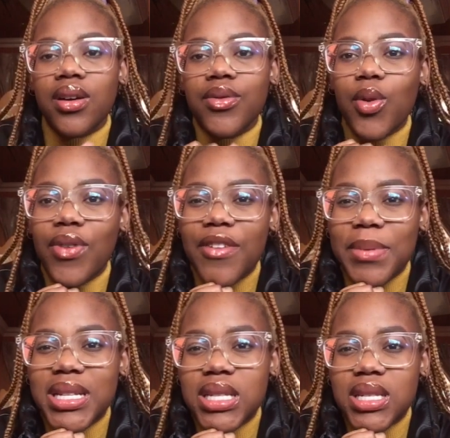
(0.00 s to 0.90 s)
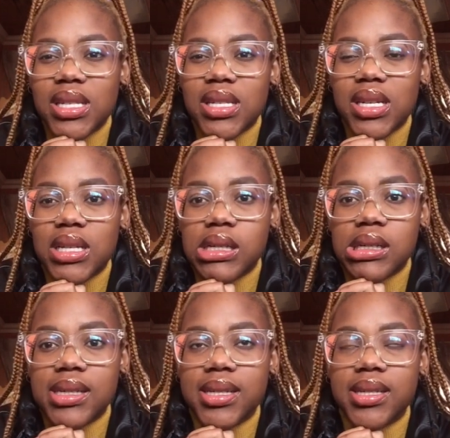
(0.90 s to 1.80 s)
4 or 5 months.
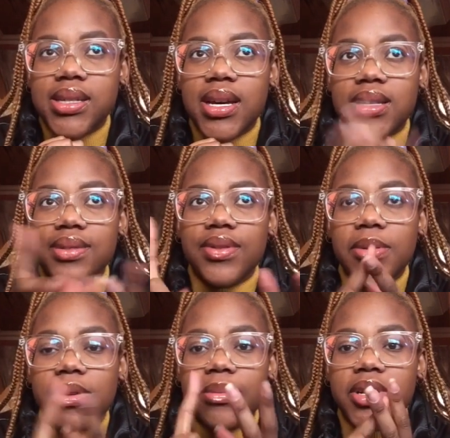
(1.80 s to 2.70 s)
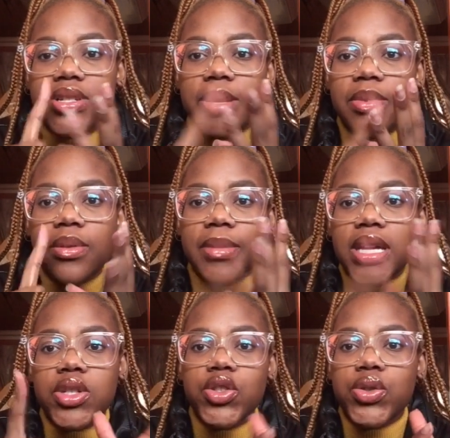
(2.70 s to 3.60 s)
Yes, February, March, April,
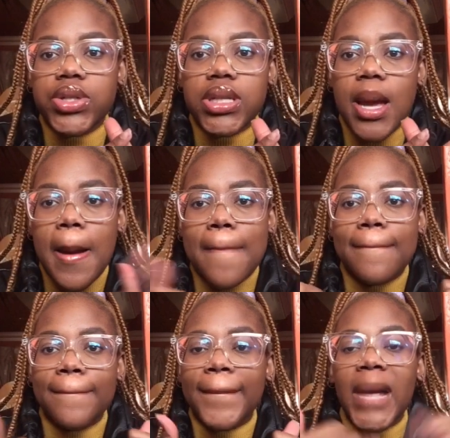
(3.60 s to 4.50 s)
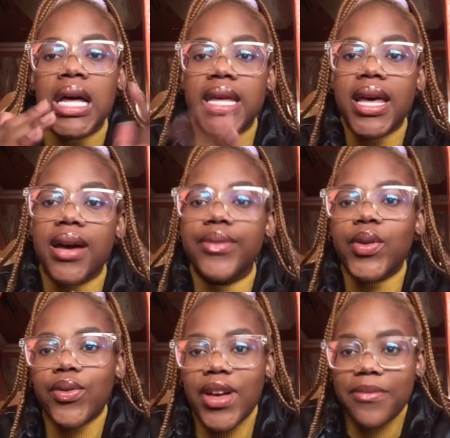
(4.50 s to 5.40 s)
May, June. Yeah,
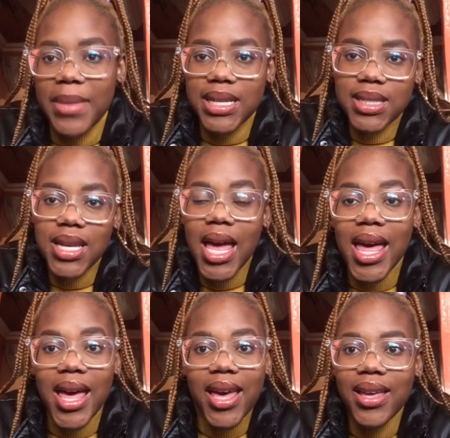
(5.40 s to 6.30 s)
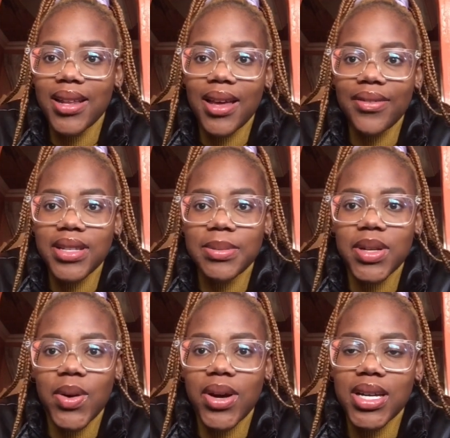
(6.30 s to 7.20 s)
4 or 5 months. Hey, life has
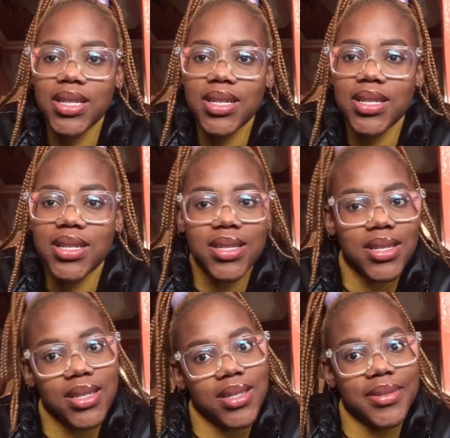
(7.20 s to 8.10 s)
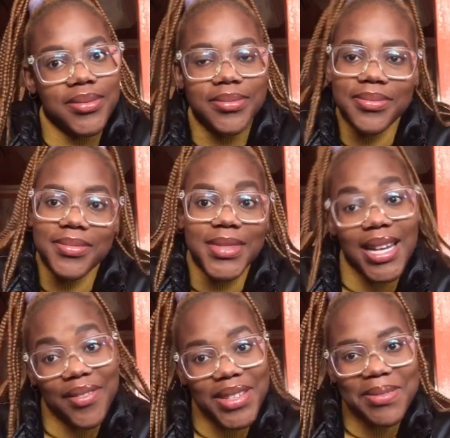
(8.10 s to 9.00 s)
been quite
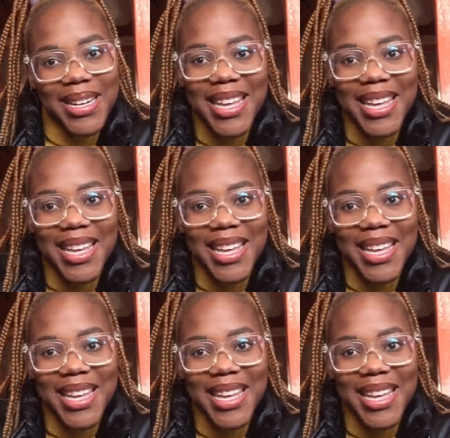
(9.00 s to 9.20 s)
life has been